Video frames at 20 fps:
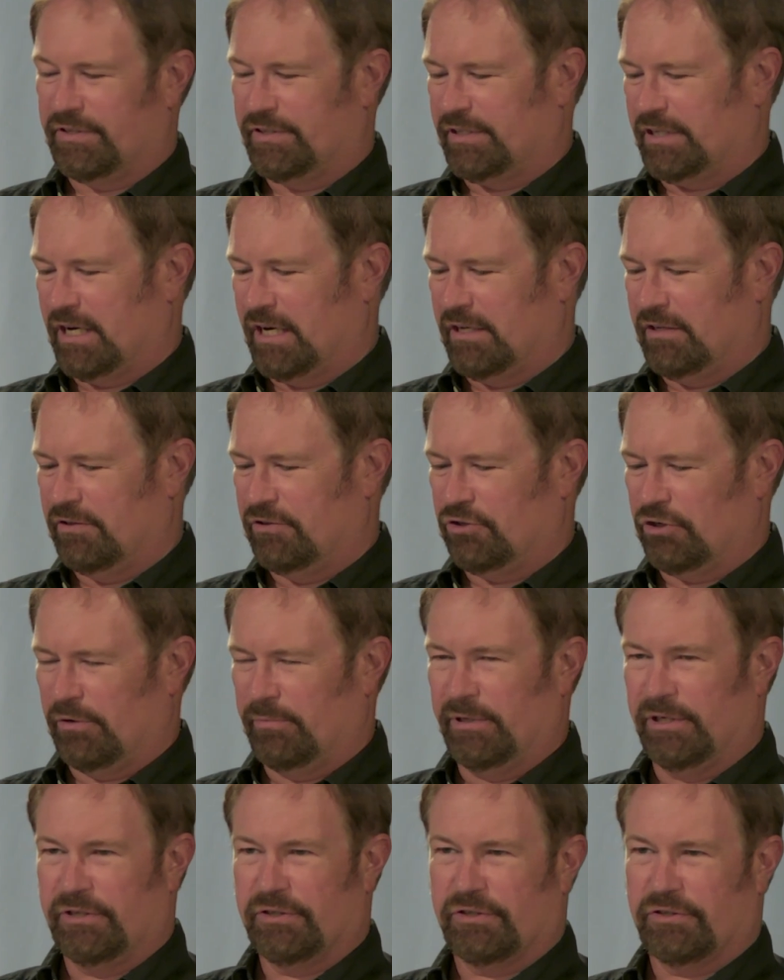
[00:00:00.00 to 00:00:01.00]
Society, the
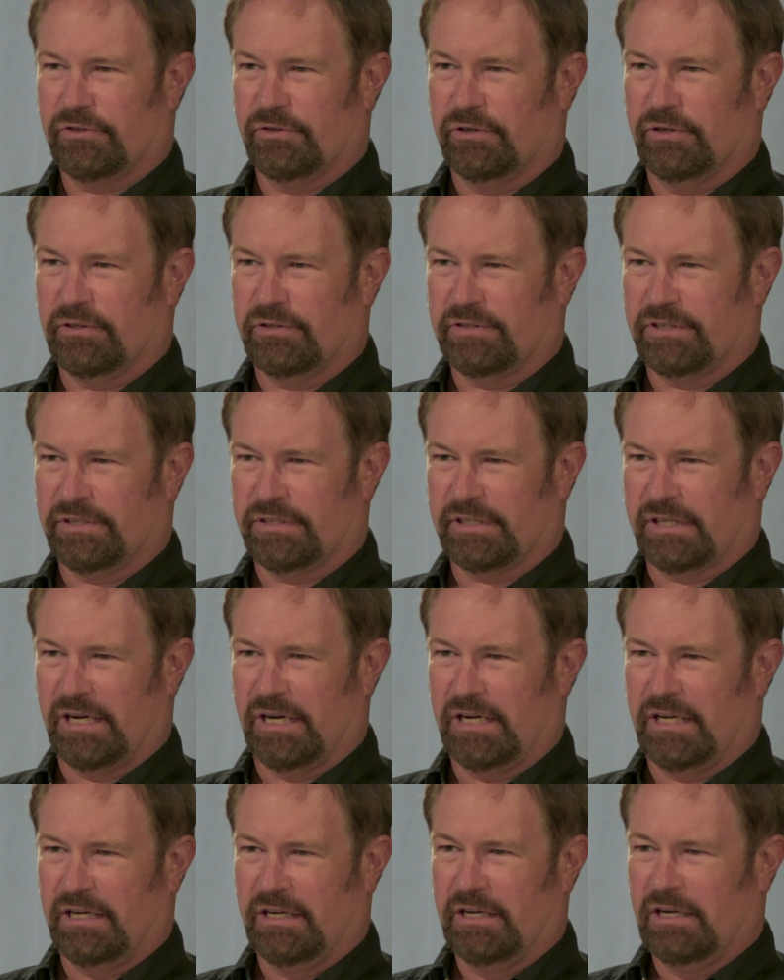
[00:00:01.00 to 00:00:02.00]
German Historical
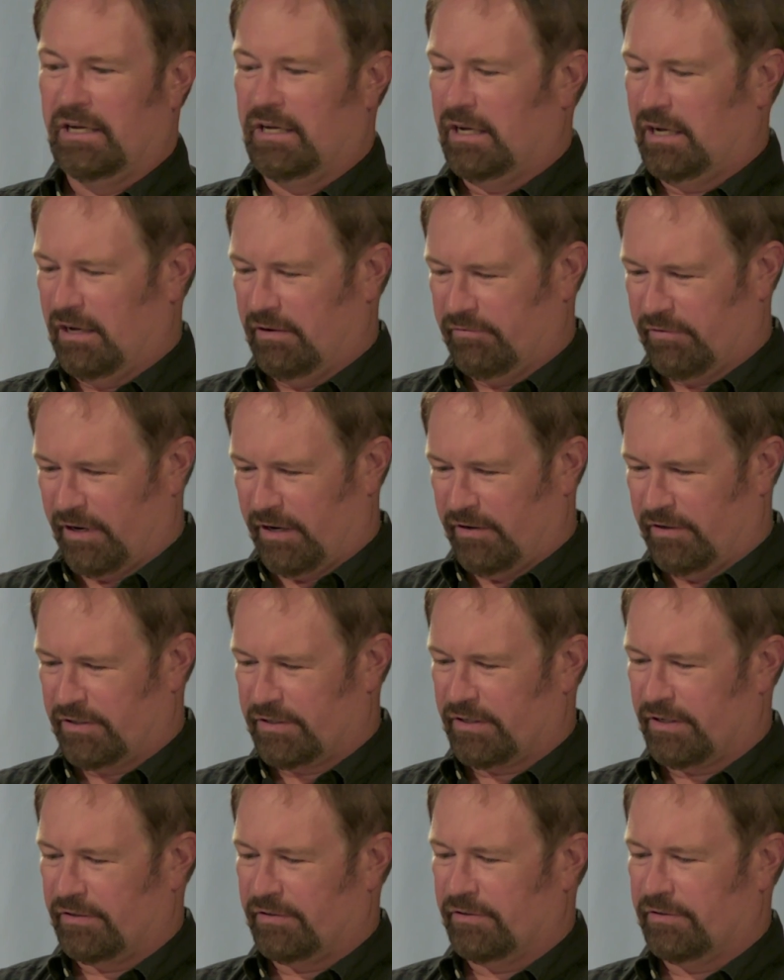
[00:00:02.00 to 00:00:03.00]
Society and
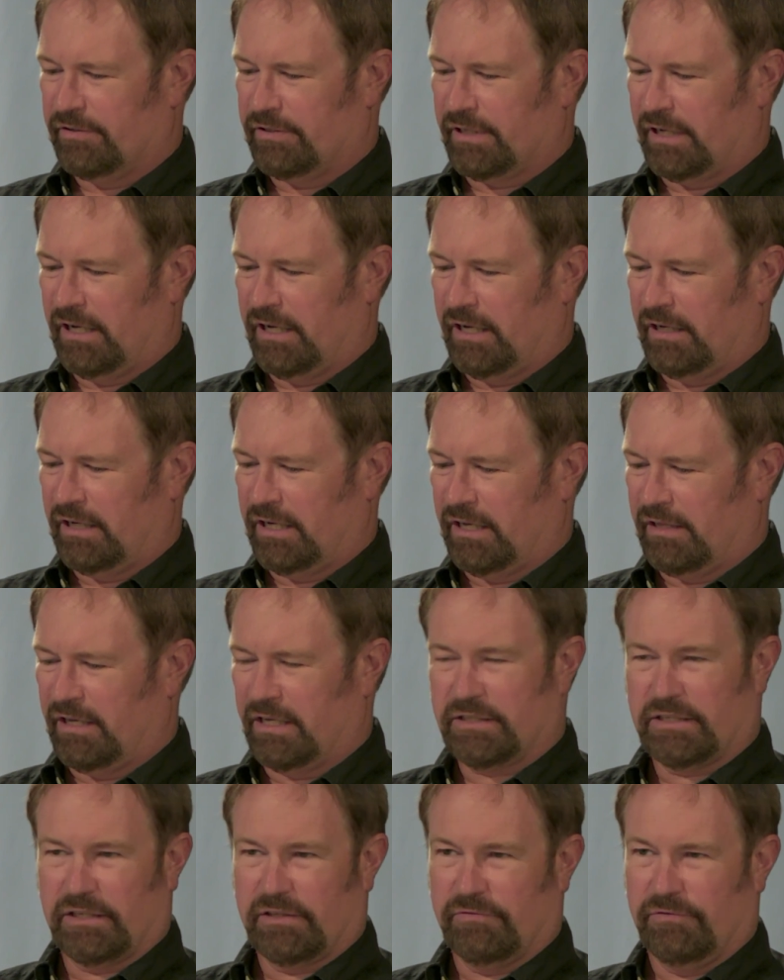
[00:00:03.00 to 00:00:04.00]
various others. And again,
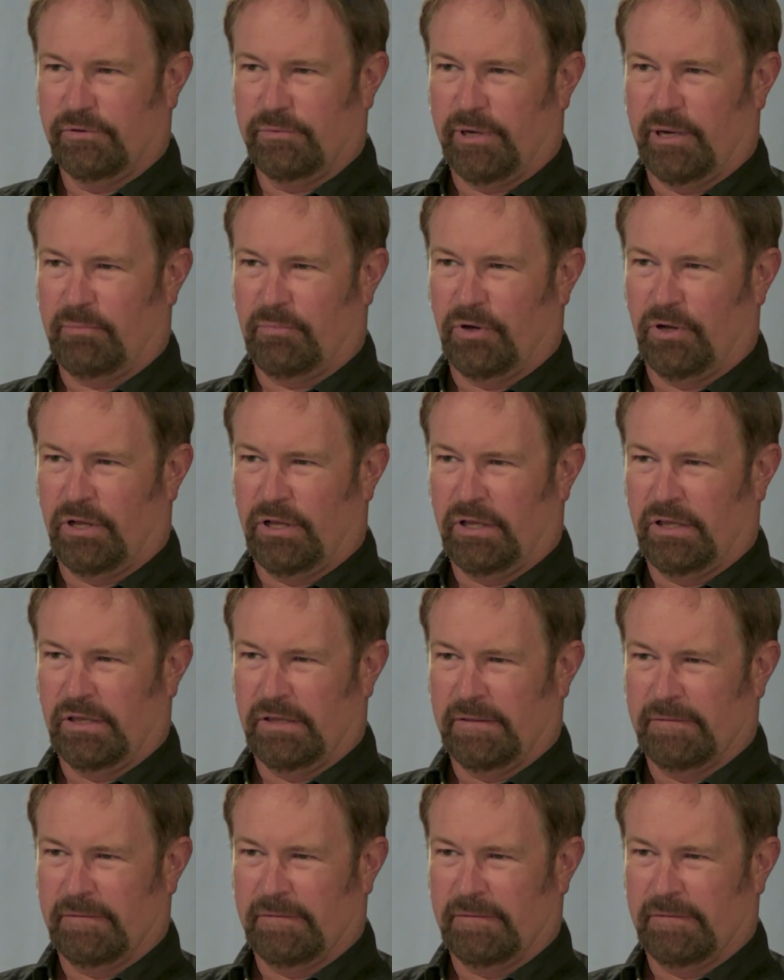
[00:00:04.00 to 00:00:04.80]
that's at the Viewmont Mall.